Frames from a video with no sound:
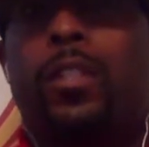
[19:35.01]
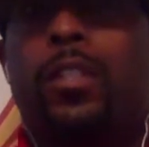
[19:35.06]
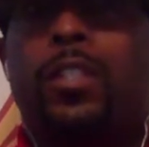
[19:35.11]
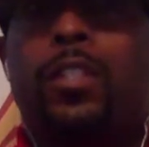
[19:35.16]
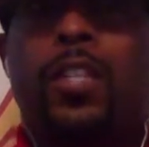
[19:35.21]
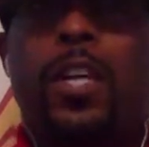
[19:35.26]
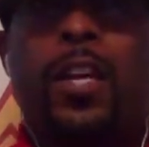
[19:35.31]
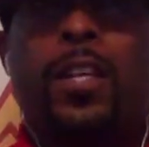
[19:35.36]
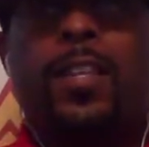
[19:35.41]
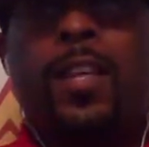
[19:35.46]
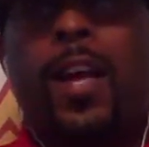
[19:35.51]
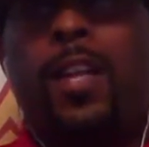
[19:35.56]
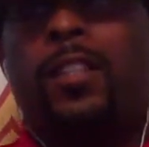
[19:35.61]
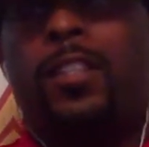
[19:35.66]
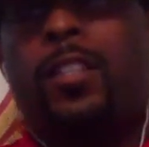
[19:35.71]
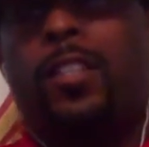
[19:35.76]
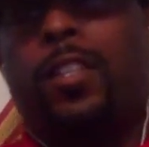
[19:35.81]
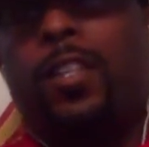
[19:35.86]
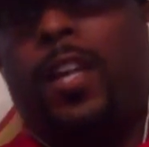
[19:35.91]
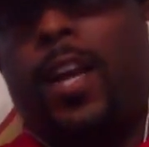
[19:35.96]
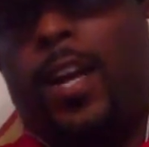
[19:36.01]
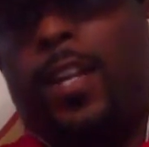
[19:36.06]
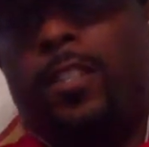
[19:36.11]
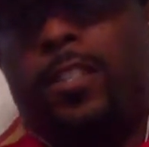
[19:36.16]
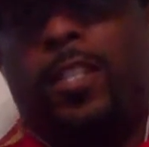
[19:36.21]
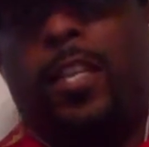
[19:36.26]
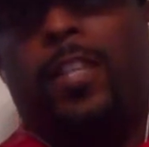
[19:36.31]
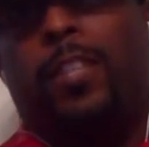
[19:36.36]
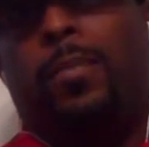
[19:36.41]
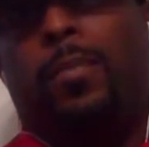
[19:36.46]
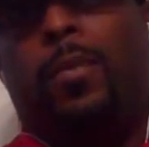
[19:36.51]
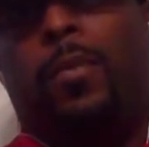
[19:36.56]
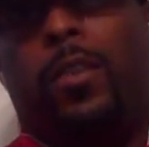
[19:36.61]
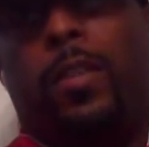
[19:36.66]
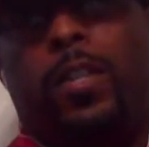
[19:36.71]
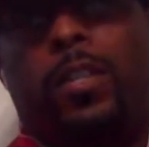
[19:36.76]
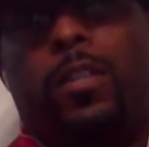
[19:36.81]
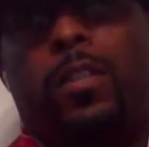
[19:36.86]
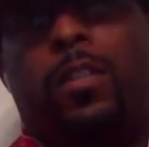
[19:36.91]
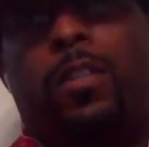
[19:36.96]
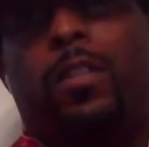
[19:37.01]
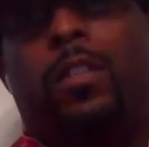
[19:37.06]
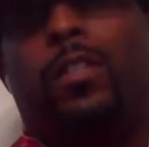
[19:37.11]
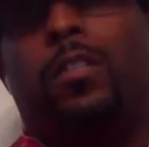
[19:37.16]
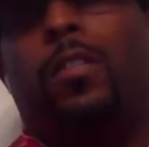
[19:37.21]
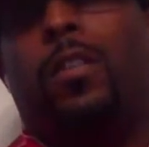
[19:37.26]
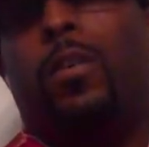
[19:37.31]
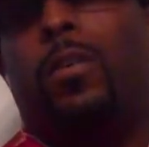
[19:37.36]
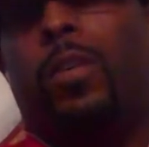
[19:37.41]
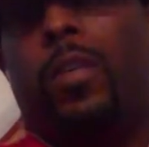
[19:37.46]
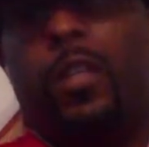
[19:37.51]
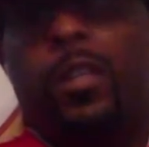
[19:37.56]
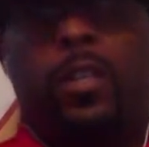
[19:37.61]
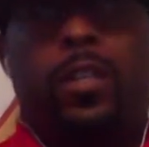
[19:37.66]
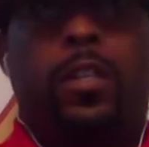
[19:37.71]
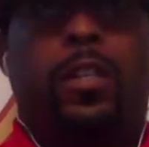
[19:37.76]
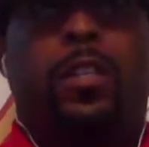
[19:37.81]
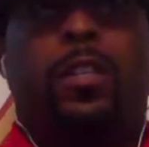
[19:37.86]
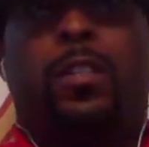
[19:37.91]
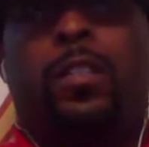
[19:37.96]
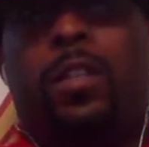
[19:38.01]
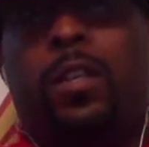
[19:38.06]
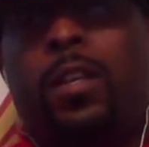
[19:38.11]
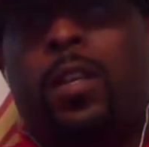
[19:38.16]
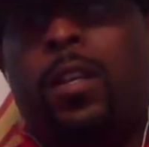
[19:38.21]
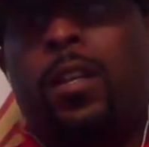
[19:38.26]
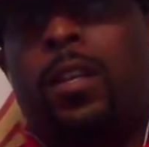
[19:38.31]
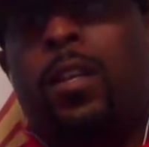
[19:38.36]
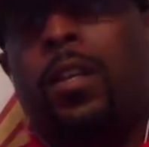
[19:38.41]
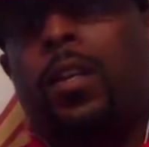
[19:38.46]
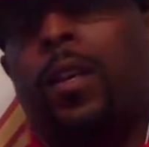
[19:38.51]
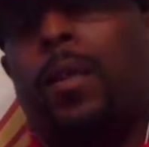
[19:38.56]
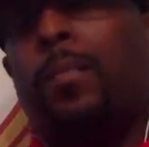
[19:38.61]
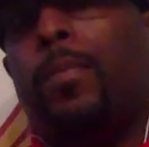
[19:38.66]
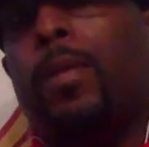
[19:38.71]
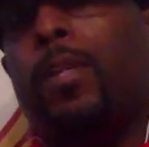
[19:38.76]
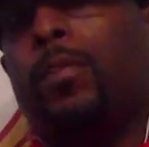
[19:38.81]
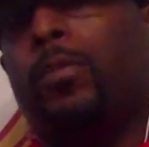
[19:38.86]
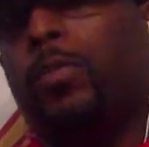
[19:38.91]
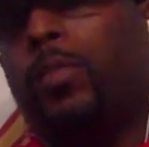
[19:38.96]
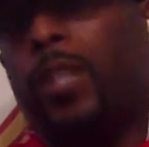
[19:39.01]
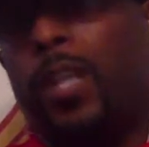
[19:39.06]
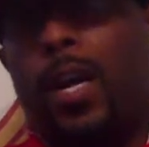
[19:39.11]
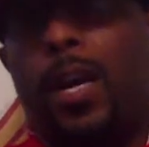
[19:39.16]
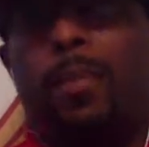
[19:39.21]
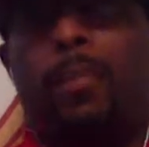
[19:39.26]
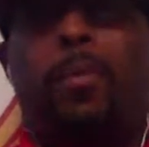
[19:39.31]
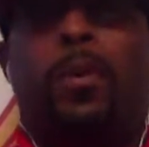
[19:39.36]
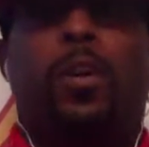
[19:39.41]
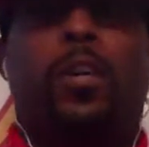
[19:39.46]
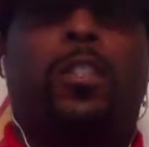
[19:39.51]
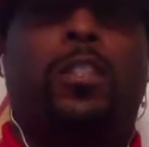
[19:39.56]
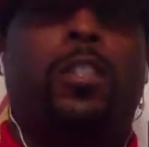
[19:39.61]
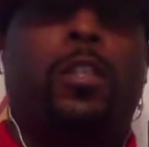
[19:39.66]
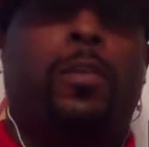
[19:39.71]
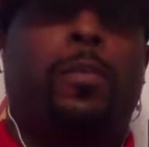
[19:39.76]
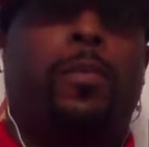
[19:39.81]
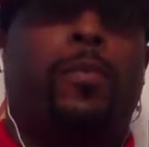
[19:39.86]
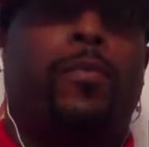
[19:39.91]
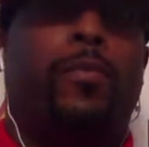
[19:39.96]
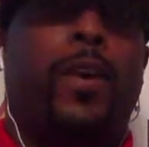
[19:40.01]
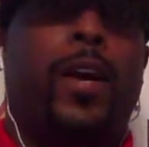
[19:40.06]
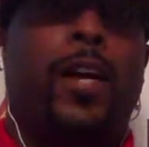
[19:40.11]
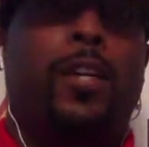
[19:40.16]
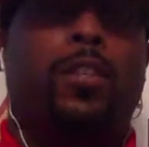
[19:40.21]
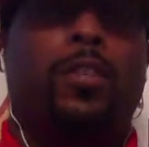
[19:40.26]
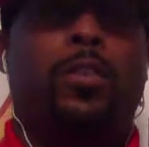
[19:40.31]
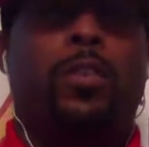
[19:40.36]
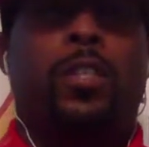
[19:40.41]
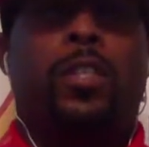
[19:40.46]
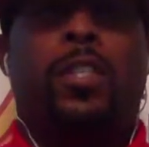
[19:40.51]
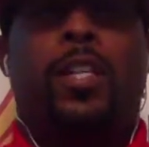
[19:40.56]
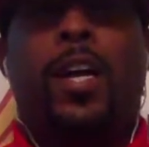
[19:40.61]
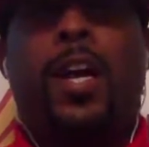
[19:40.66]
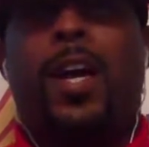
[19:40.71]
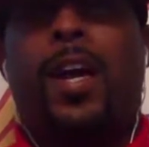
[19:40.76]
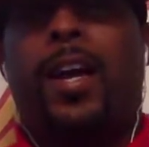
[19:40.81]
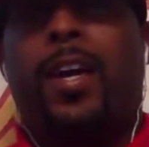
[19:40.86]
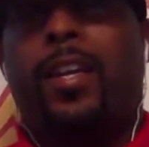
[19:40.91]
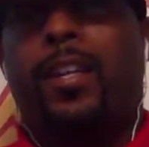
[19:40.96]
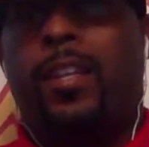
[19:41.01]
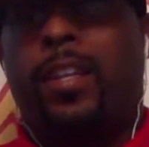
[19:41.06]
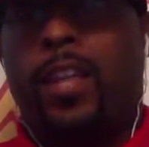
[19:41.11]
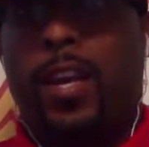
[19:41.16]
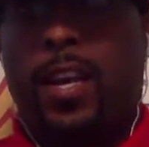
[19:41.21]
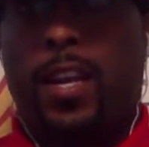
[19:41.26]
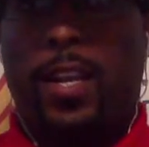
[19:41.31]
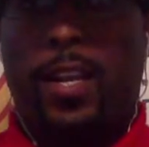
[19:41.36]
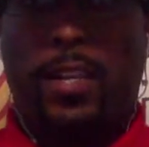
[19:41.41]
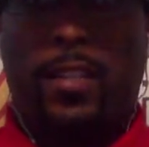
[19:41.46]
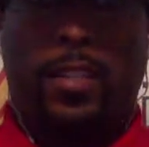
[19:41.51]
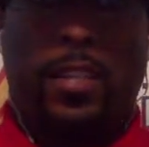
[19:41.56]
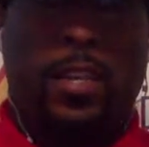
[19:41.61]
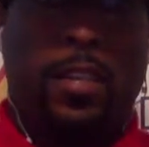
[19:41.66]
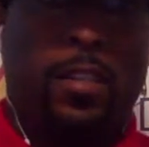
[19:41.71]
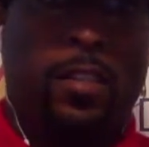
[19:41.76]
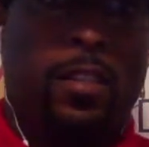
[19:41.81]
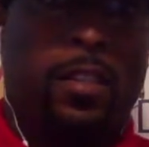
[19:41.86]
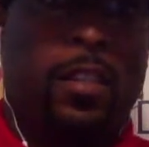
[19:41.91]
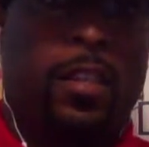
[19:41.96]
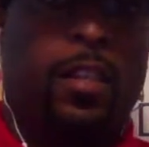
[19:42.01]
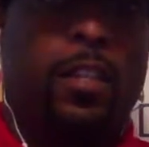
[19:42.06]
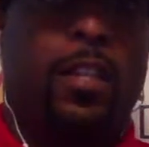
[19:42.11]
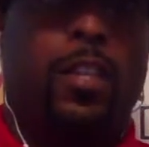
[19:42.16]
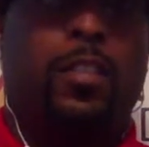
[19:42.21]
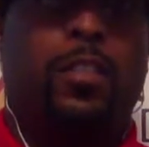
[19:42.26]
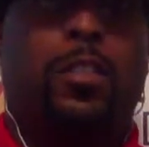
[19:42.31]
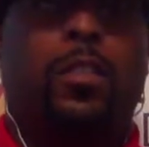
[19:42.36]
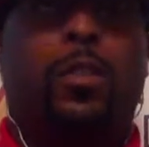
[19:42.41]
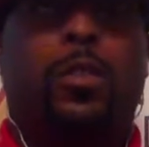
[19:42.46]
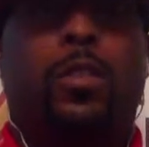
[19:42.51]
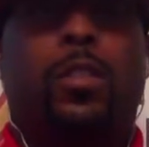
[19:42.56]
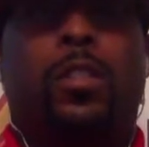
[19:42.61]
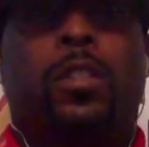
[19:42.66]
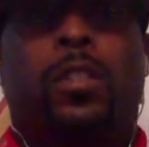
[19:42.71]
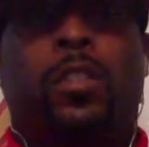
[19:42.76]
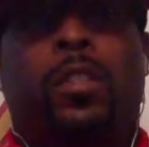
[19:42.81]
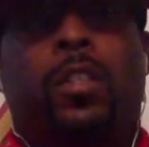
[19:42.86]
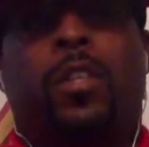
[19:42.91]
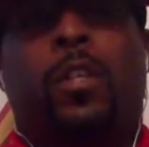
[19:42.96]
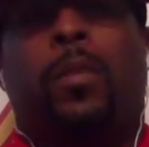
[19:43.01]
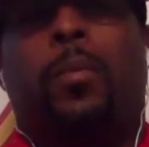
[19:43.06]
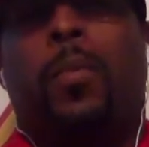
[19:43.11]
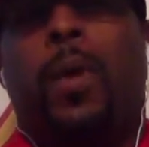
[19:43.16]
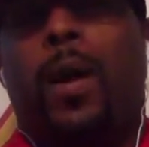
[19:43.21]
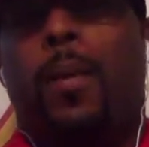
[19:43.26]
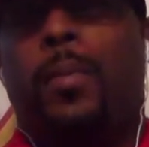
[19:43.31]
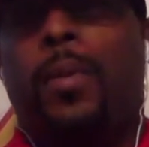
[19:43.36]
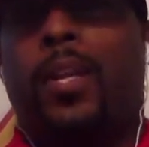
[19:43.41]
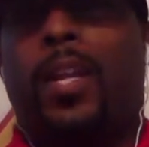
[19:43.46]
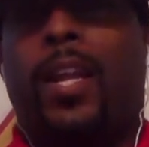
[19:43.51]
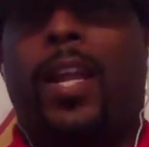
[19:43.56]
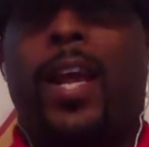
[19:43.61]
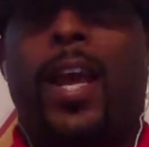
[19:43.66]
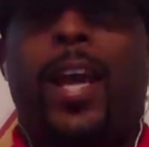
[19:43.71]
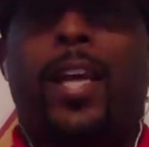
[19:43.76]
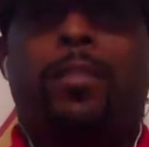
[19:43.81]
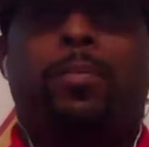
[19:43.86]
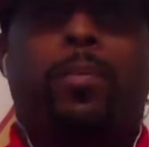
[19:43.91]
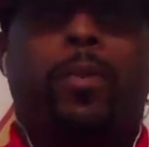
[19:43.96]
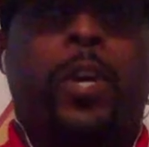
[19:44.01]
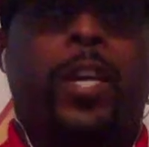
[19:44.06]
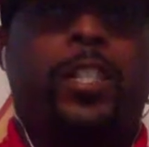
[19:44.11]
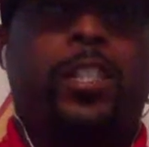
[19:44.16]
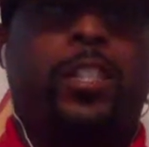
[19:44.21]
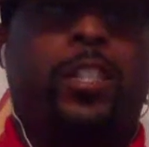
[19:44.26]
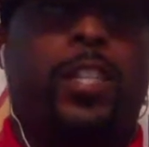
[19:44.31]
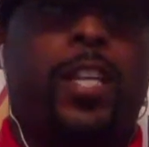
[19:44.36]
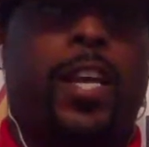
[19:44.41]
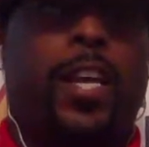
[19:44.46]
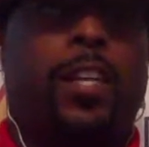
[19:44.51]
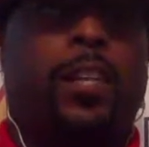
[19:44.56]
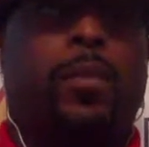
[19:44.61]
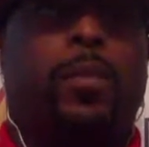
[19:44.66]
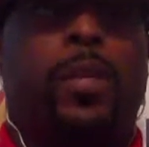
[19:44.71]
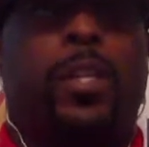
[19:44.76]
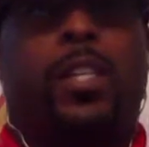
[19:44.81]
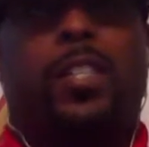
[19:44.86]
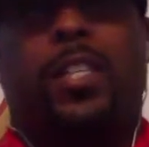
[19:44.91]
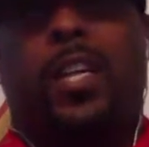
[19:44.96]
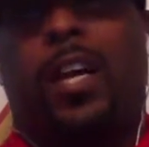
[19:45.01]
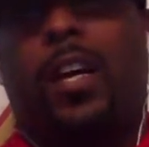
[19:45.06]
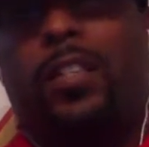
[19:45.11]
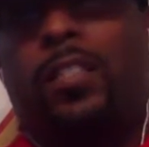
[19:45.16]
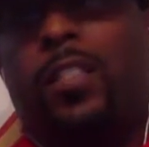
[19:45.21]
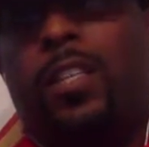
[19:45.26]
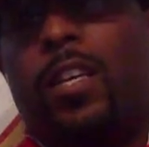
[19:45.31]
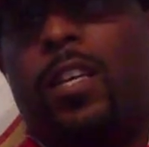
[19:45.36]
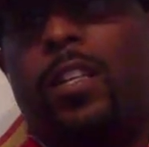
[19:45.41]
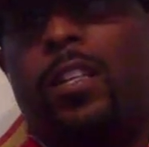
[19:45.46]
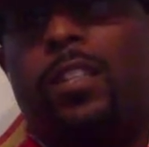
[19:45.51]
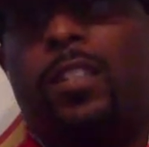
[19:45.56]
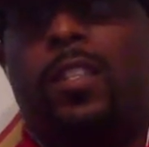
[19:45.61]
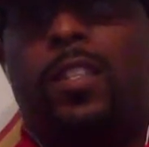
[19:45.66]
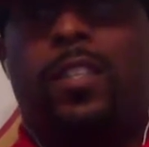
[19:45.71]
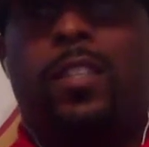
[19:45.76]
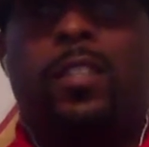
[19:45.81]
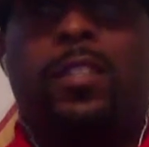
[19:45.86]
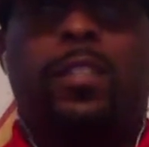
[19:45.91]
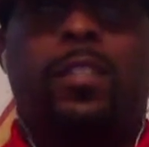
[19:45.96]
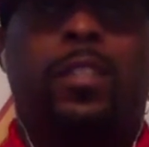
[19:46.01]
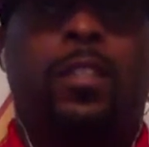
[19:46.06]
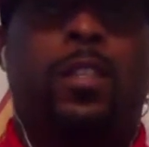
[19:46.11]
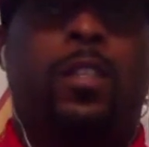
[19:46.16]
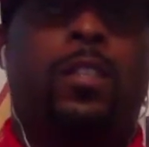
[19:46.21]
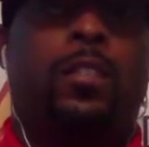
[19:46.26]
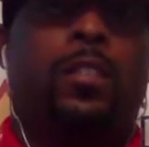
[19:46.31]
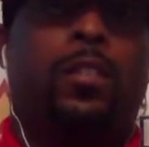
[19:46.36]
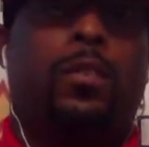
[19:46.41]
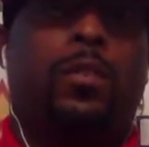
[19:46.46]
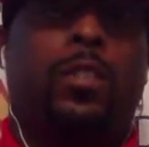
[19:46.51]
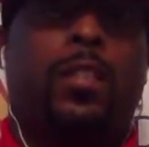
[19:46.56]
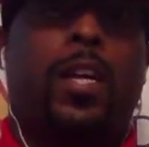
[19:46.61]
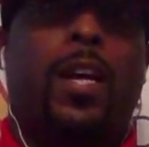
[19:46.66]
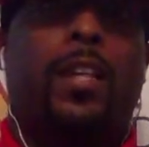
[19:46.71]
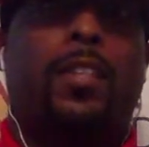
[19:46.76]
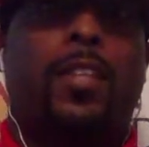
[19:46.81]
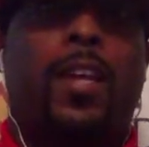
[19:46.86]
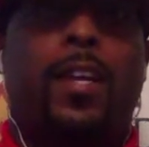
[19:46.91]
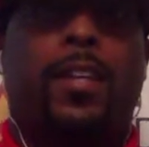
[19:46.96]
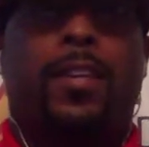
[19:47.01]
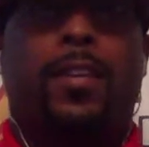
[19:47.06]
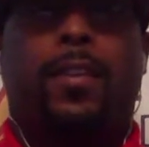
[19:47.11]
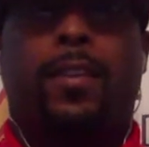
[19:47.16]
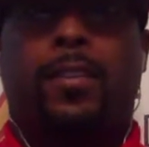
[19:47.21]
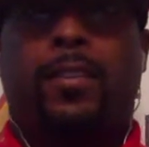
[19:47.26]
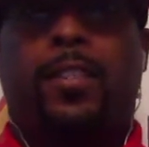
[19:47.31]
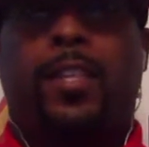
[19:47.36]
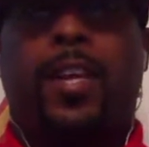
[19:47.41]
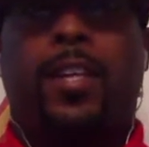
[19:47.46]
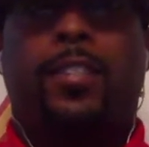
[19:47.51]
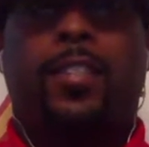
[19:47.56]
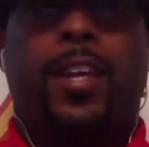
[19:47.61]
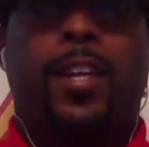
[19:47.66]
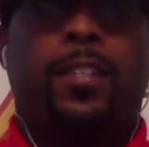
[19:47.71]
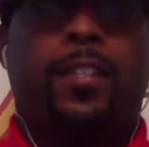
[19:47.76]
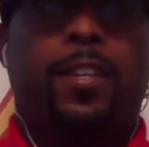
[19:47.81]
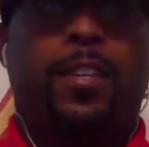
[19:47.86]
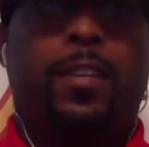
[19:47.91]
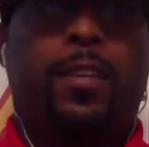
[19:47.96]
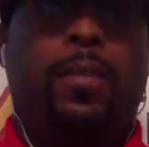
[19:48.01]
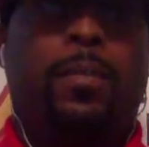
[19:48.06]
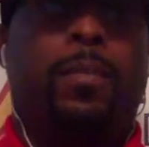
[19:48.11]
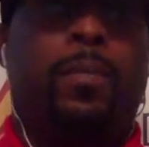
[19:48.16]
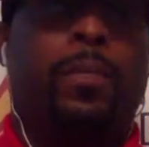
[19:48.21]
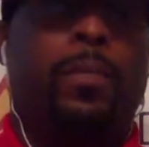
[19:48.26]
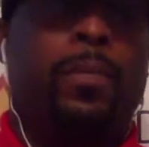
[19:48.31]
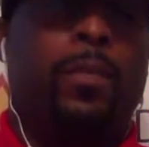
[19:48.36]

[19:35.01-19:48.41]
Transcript: Shouts out to the United States Marine Corps. You know what it is. Much job, boys. Simplify, do or die. I hear y'all out there. Let's do it. Probably the last branch standing when it's all said and done. So shouts out to them.